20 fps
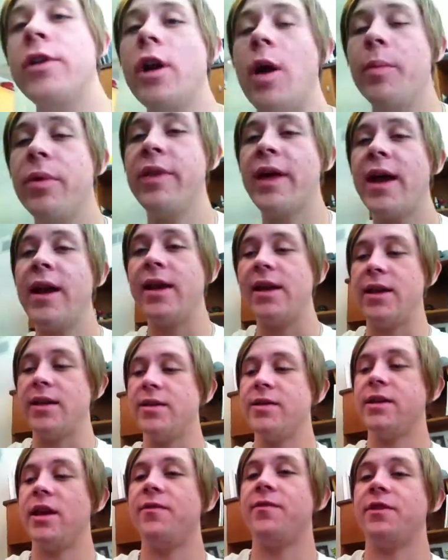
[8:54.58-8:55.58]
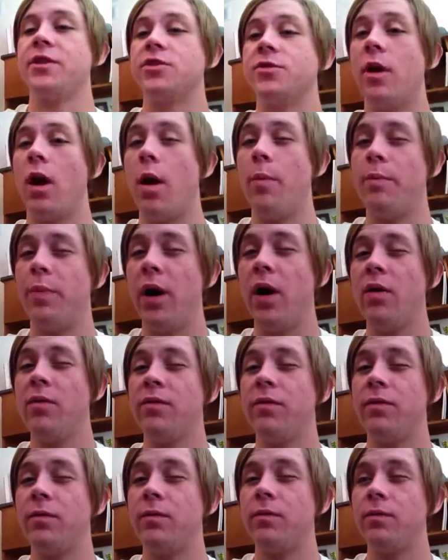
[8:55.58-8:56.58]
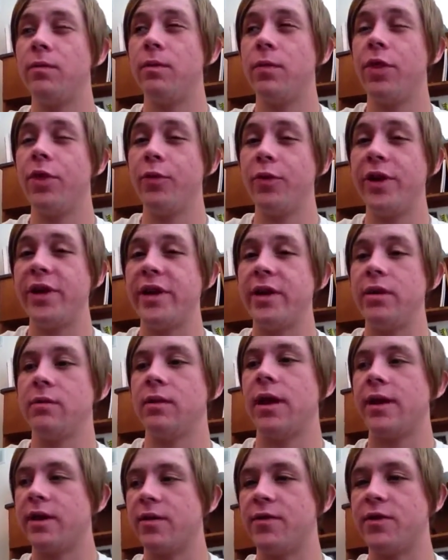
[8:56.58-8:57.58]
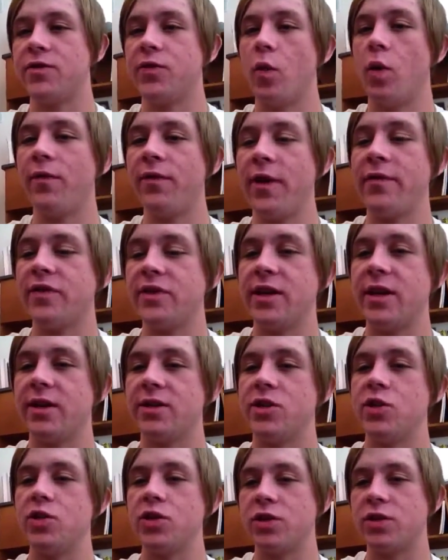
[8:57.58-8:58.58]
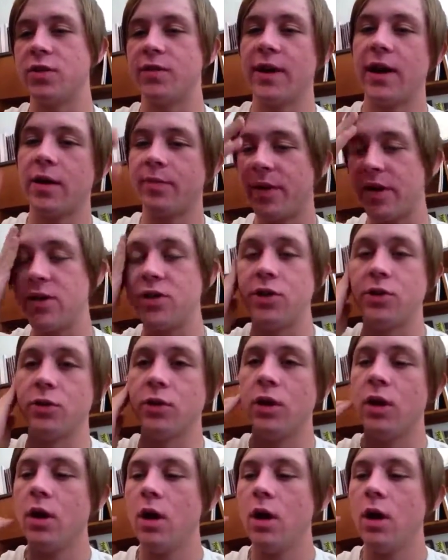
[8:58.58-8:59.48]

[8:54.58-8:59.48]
number that is, if it's above 3, like if it's 4, 5, 6, you just divide it by 2.